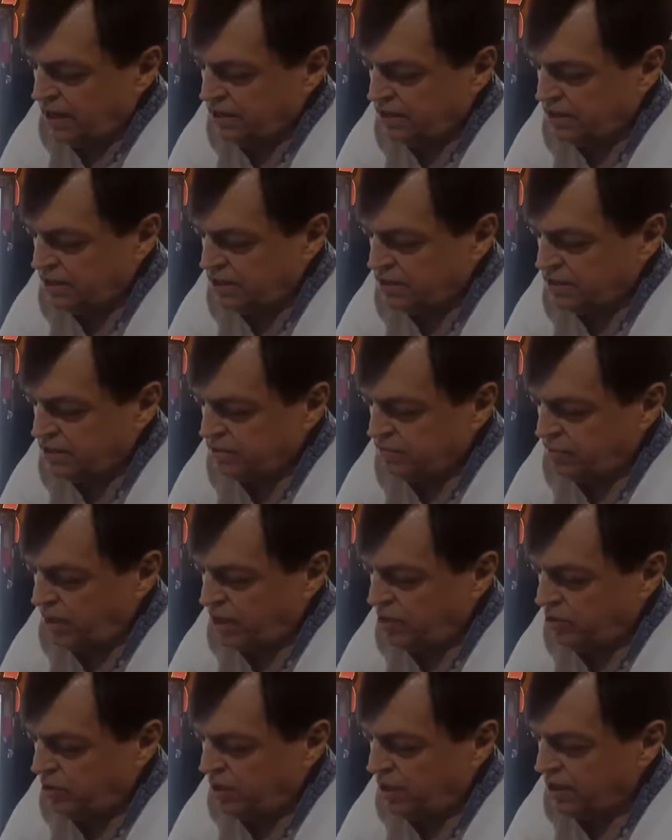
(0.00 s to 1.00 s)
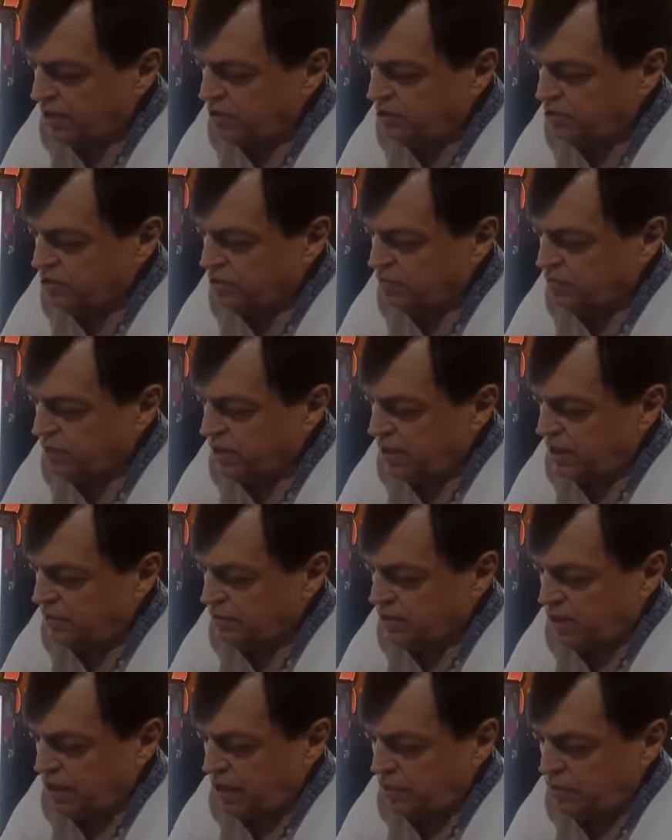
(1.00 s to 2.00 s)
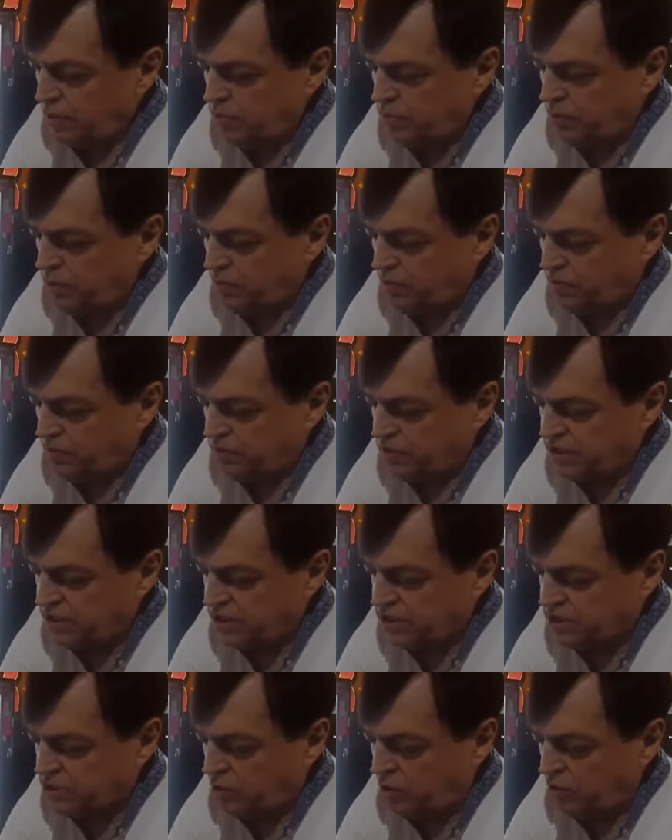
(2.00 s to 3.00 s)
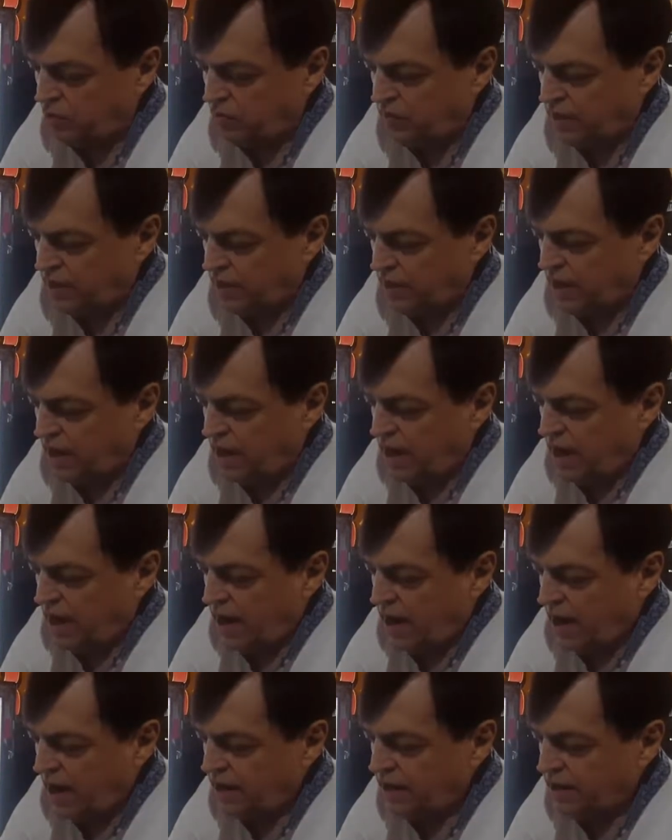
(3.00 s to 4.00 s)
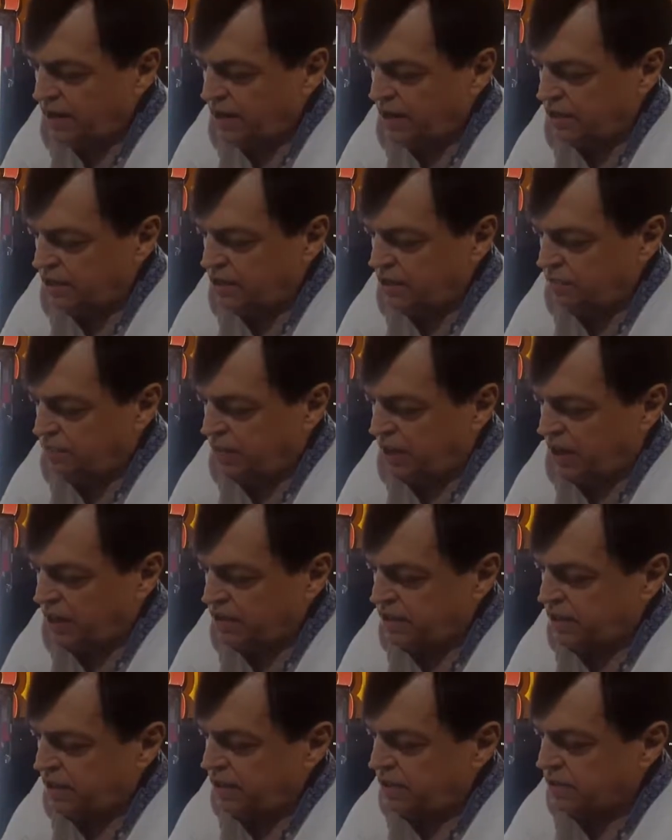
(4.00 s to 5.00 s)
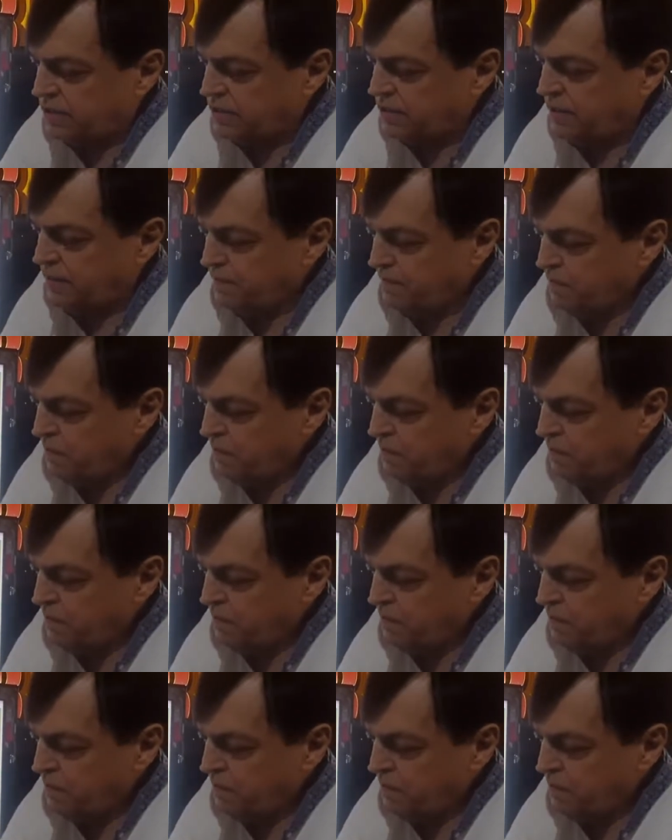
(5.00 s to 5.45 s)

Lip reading: these bioelectrons become capable of dissolving unhealthy particles